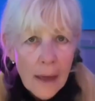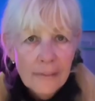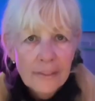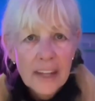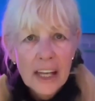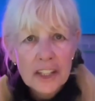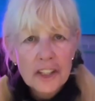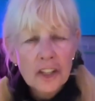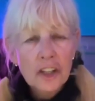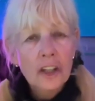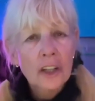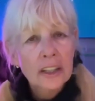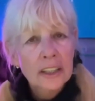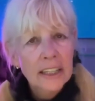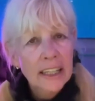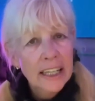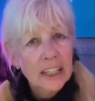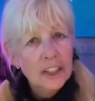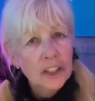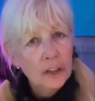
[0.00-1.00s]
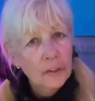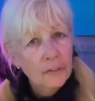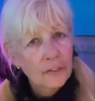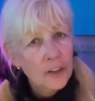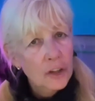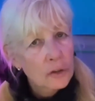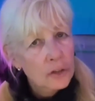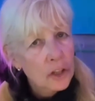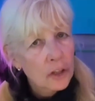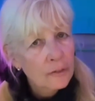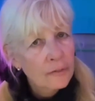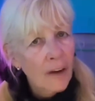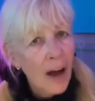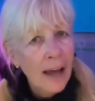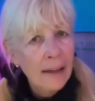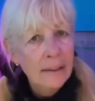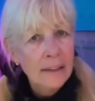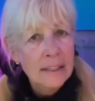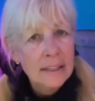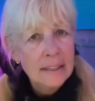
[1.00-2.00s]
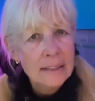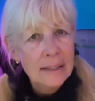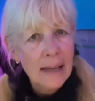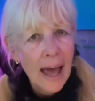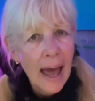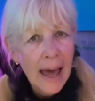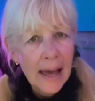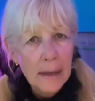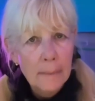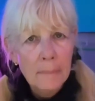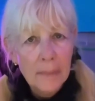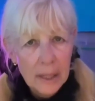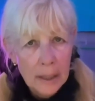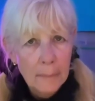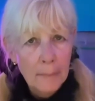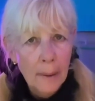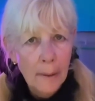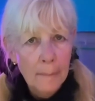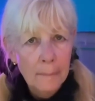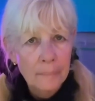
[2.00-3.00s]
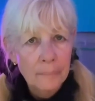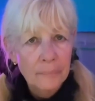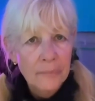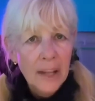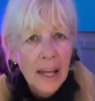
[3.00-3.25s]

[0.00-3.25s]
This could lead to future violence at a minimum.